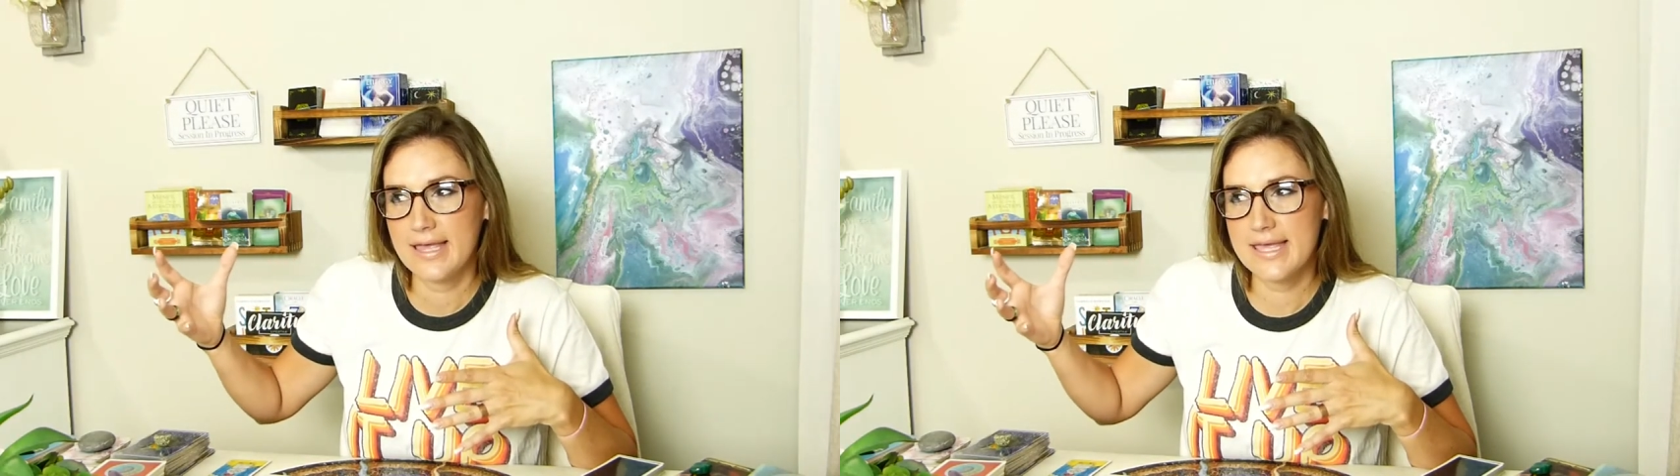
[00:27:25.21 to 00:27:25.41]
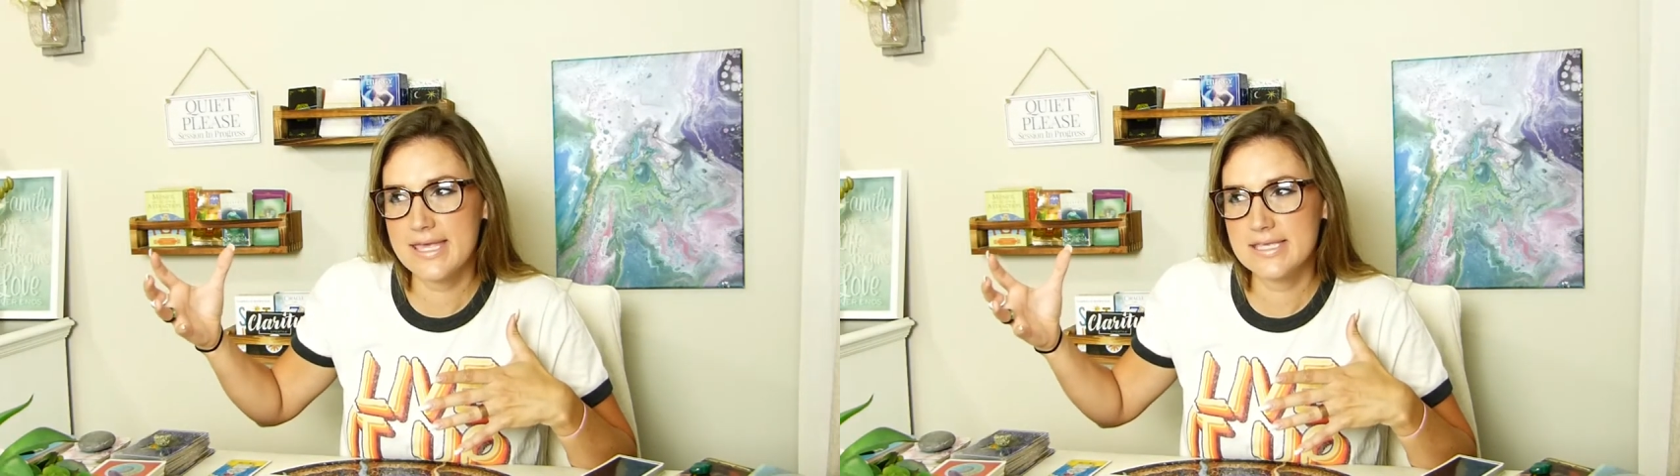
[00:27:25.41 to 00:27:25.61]

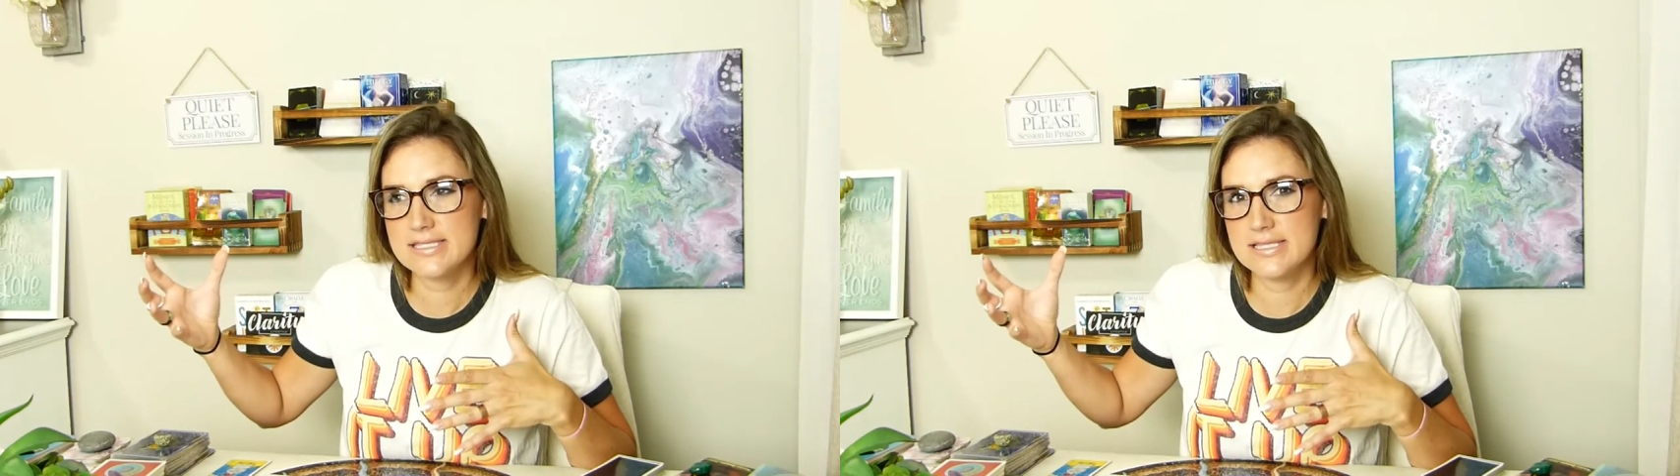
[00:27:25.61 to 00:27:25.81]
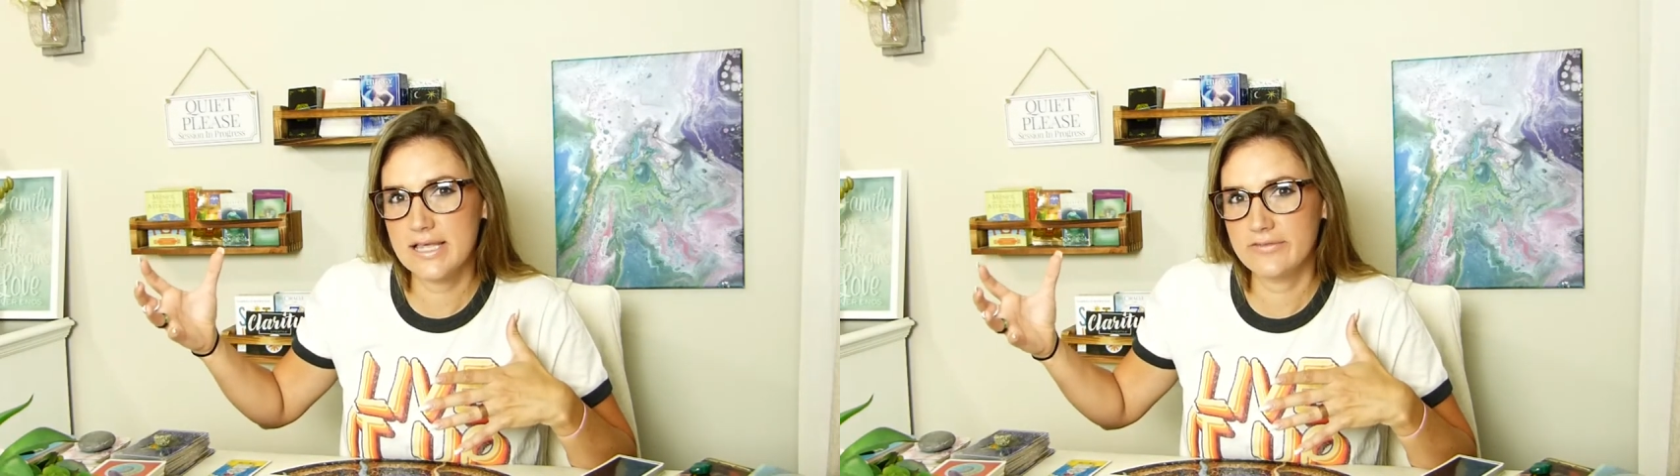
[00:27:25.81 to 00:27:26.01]

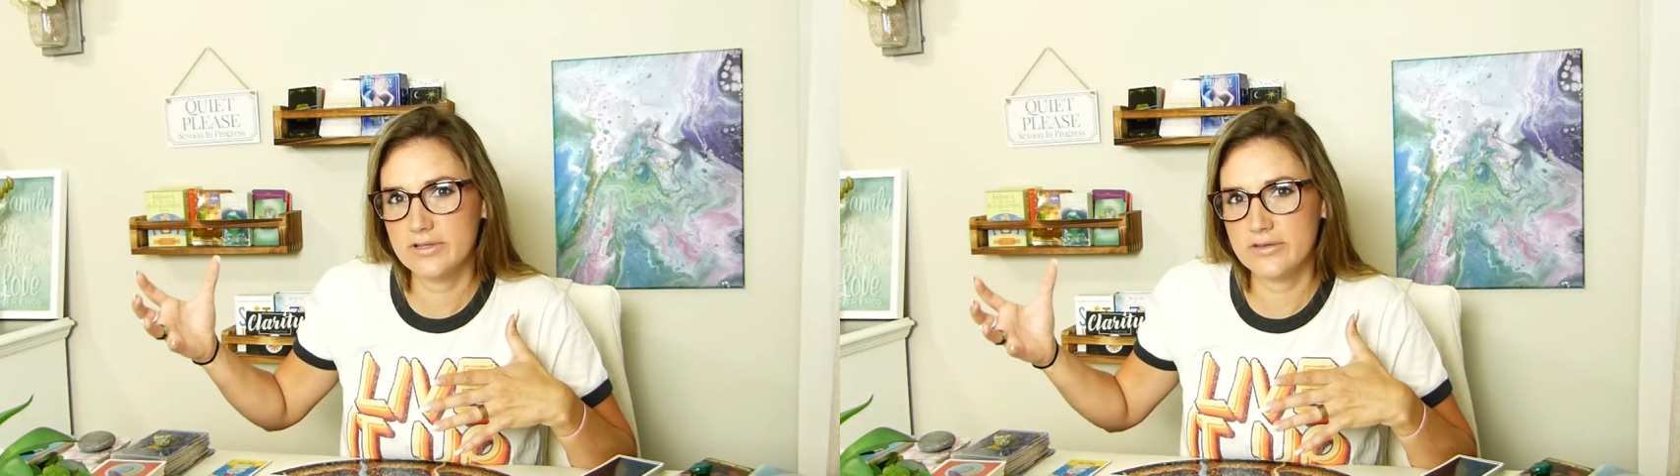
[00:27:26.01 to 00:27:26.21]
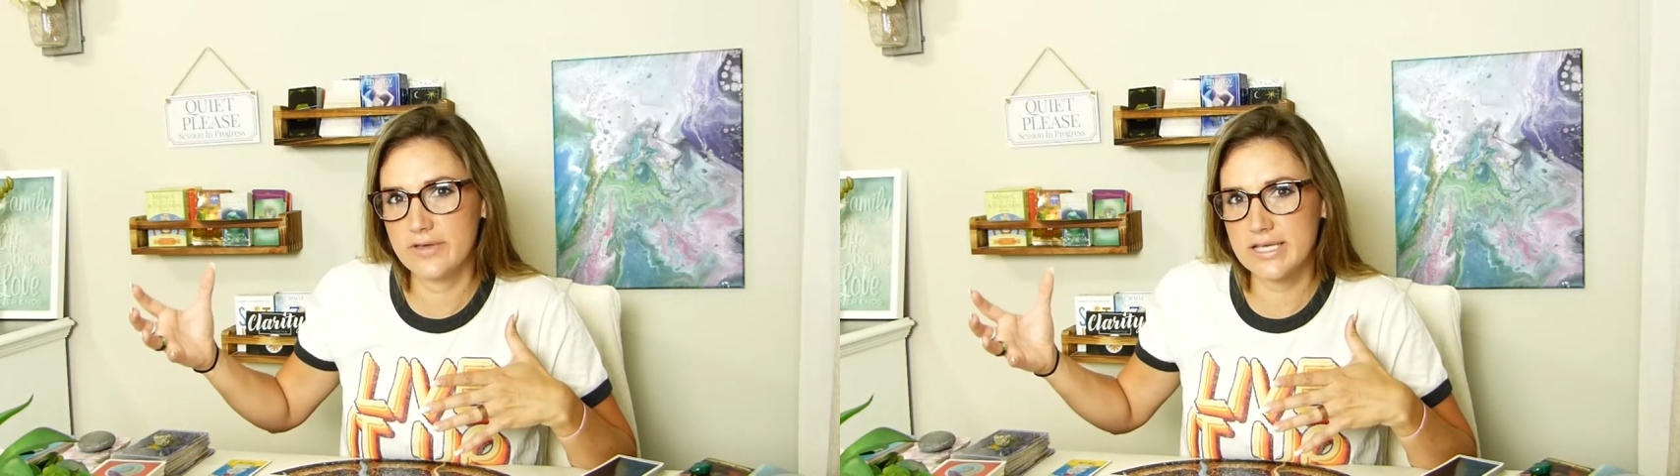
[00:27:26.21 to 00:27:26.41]
his
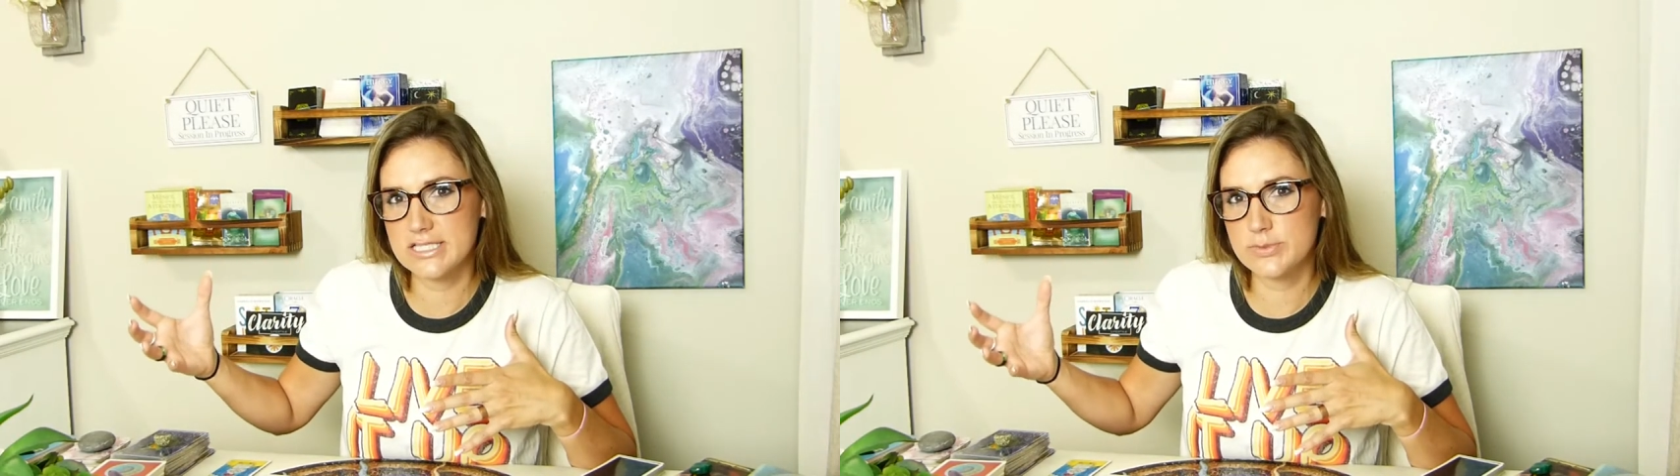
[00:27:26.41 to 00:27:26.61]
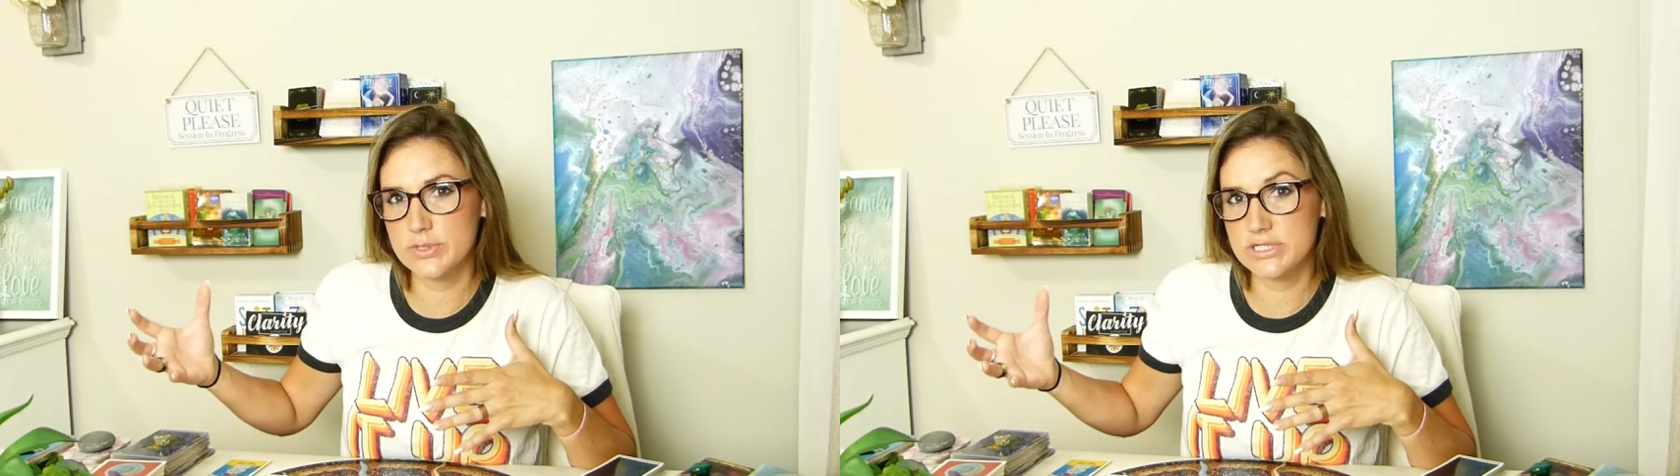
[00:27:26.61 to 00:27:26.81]
level of
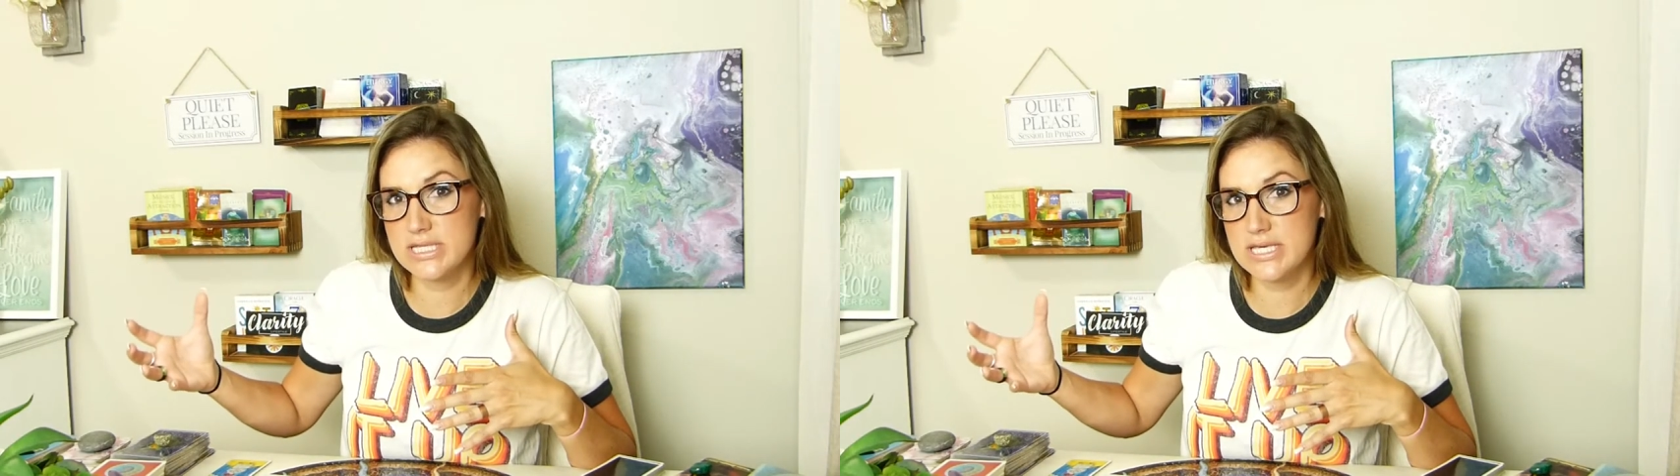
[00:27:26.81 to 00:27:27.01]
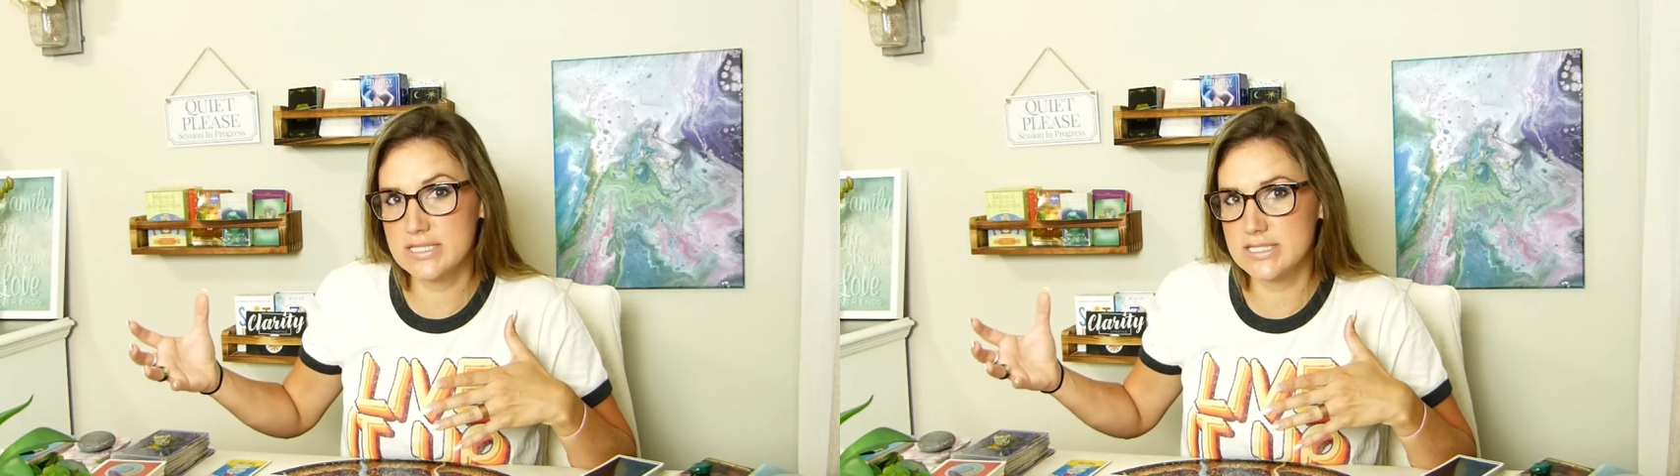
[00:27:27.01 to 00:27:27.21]

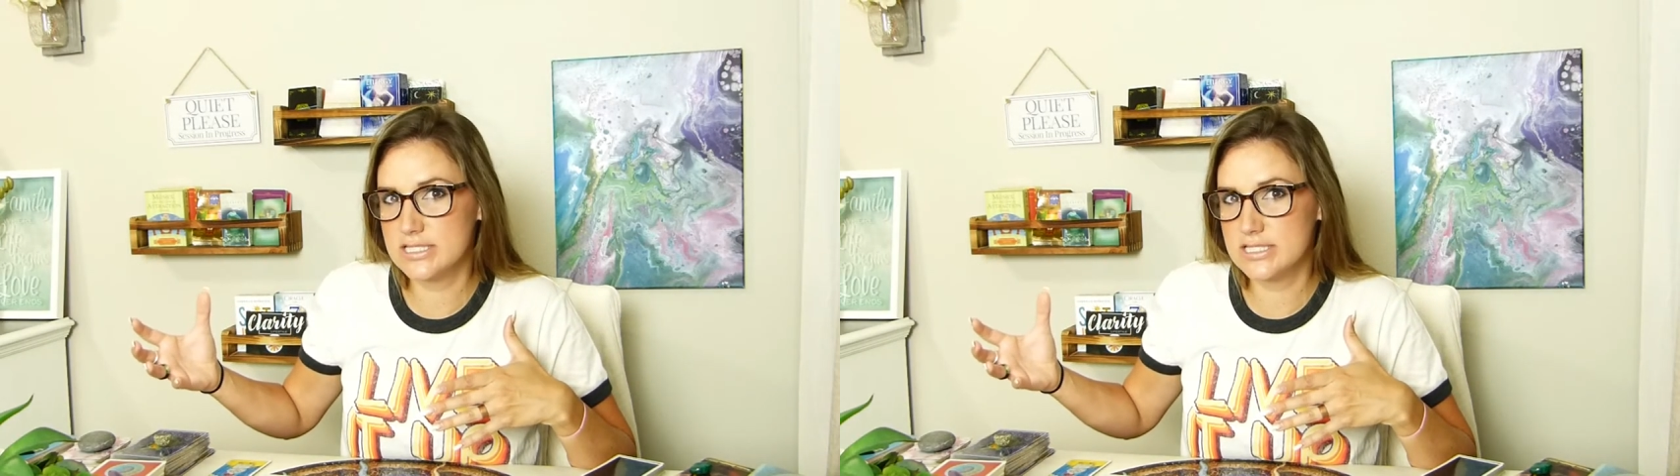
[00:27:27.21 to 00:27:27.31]
expertise,